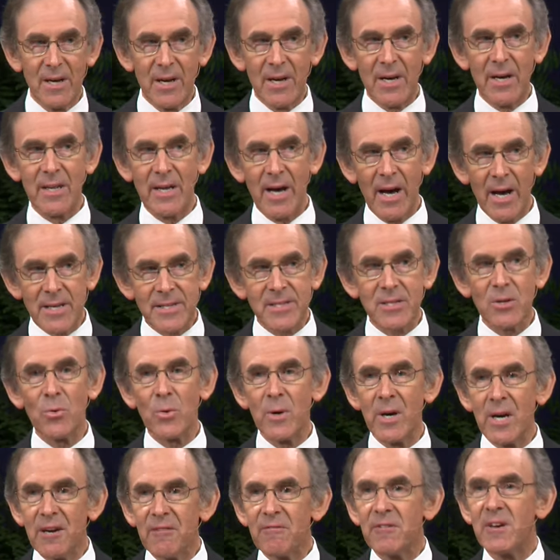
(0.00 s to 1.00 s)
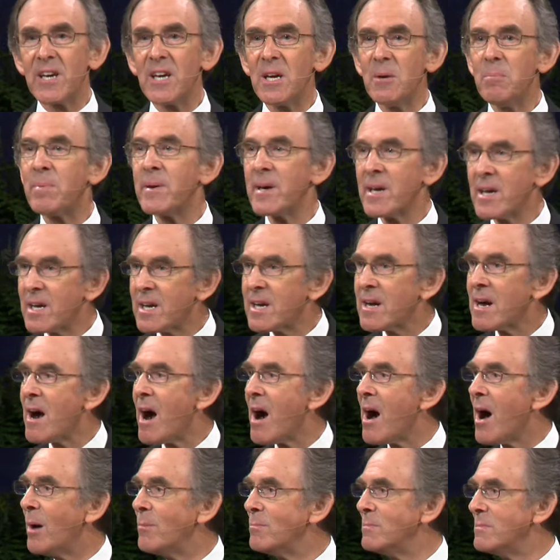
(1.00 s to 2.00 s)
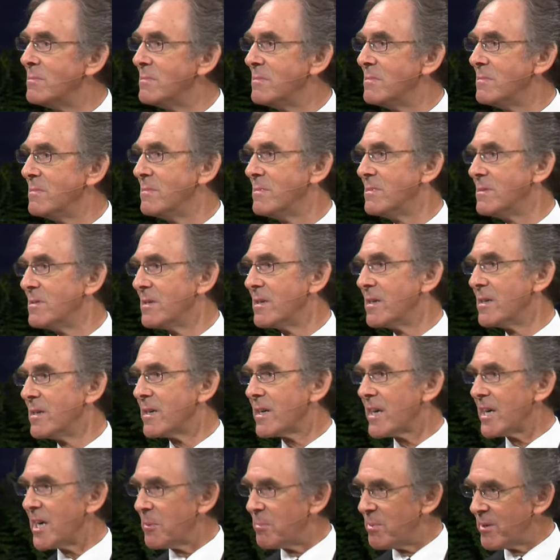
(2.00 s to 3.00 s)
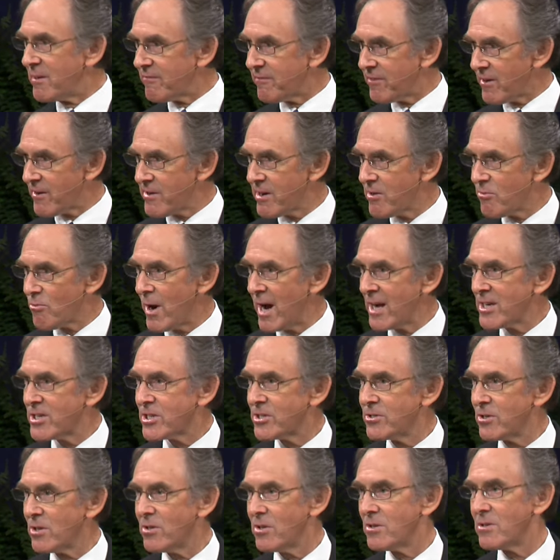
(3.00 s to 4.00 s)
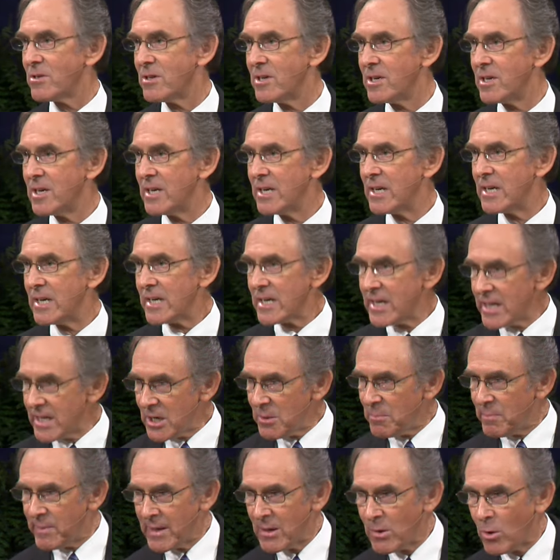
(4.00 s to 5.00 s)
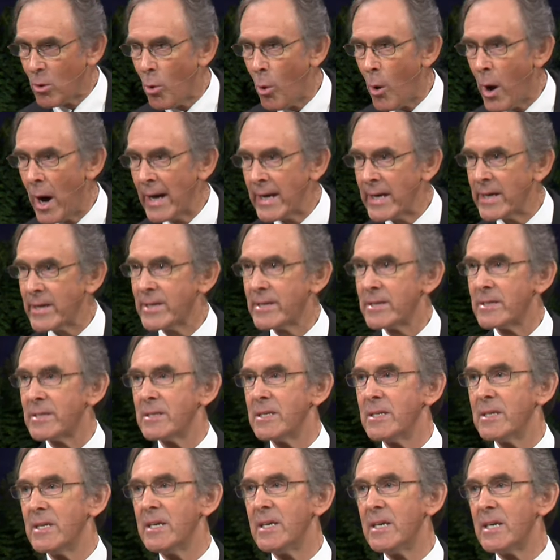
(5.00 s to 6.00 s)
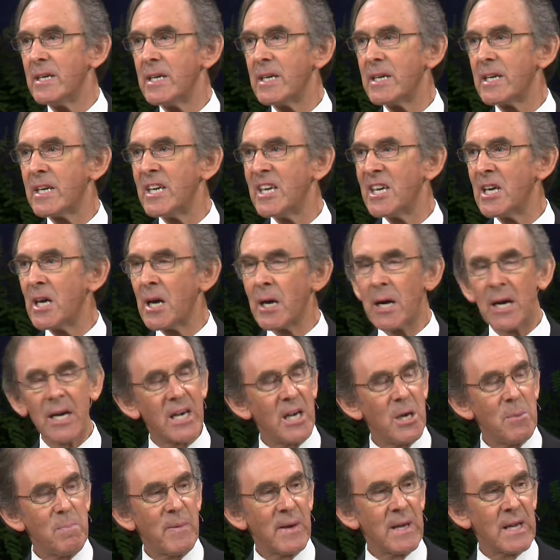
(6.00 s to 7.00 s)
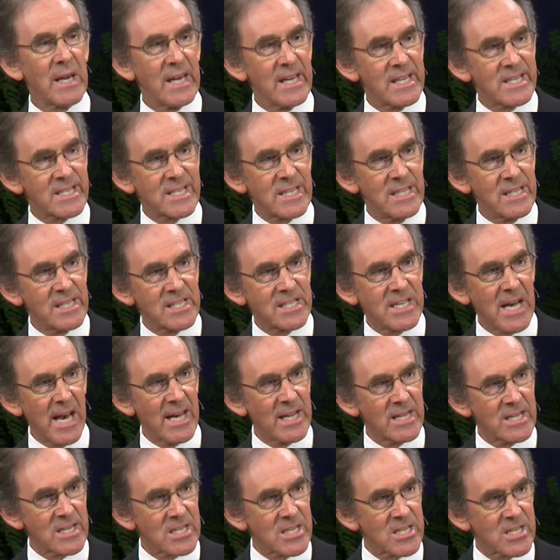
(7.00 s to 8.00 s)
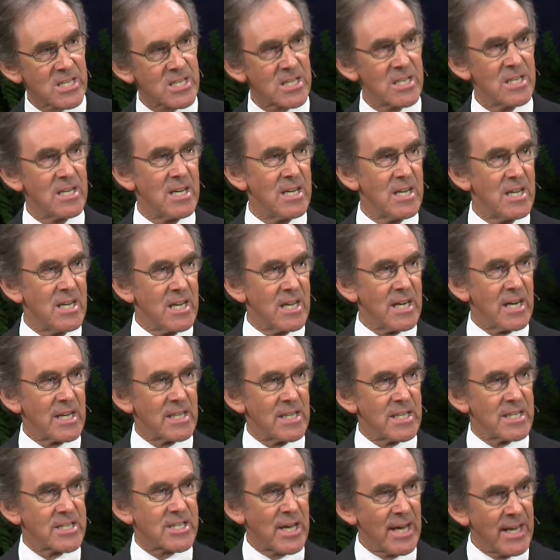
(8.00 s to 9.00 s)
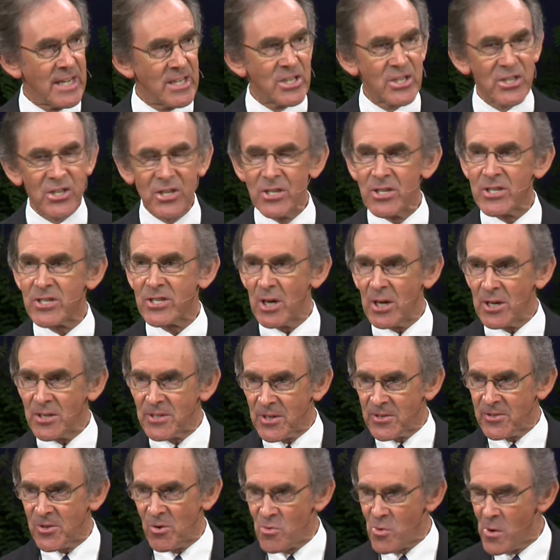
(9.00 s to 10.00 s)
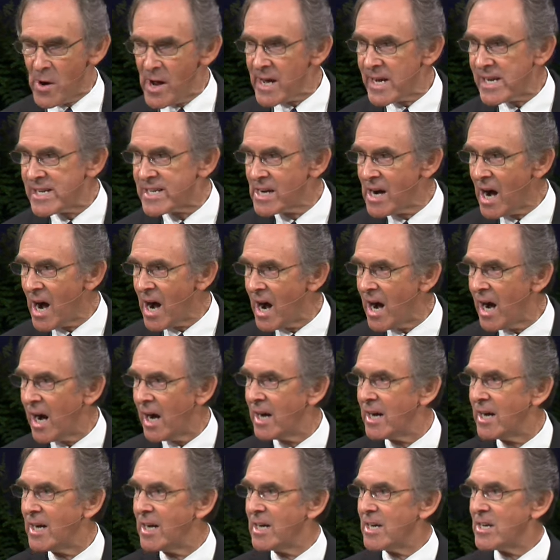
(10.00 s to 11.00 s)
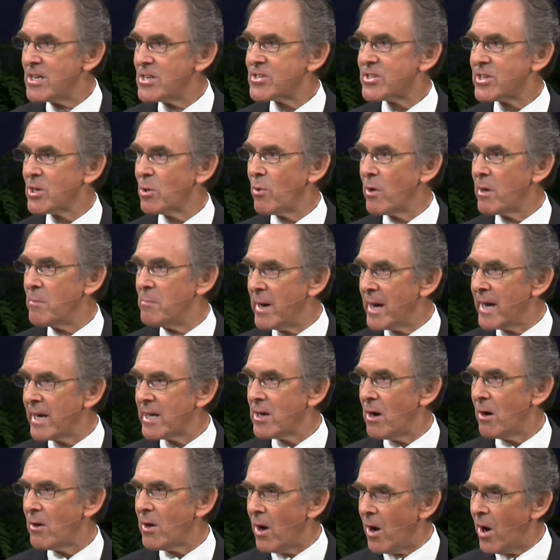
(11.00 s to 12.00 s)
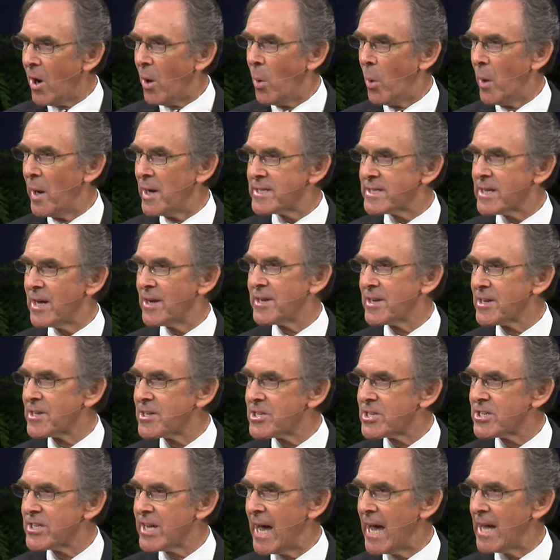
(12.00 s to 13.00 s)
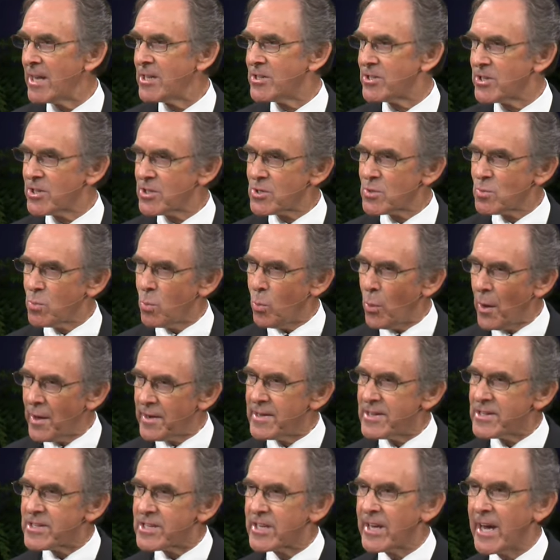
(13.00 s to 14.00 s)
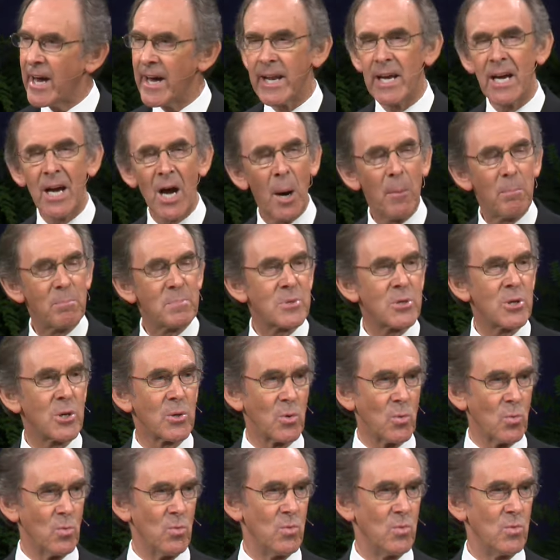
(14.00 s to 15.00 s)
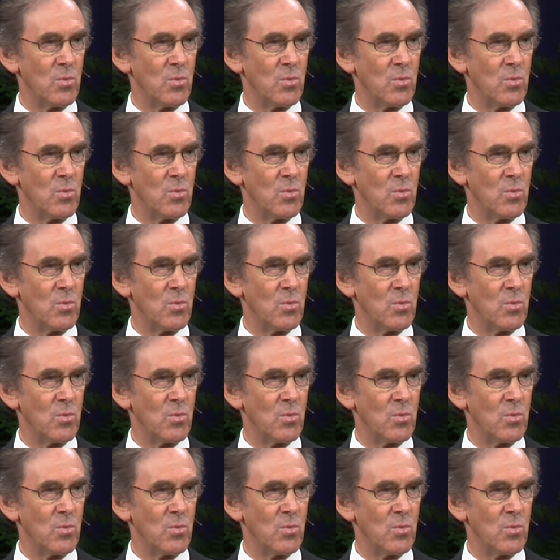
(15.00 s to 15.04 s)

It has a way of keeping calm, keeping very rational, keeping quiet, keeping its intents and intentions under the radar, so we may not always understand just what it's getting up to.